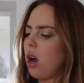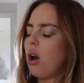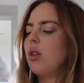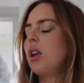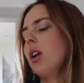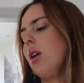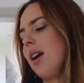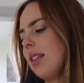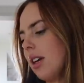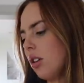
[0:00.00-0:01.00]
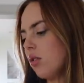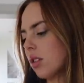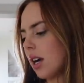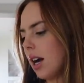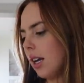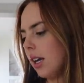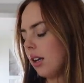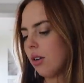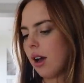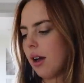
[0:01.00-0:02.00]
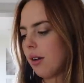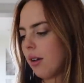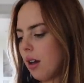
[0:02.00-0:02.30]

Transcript: Oh, no, no, no. I think you just cut it. Okay.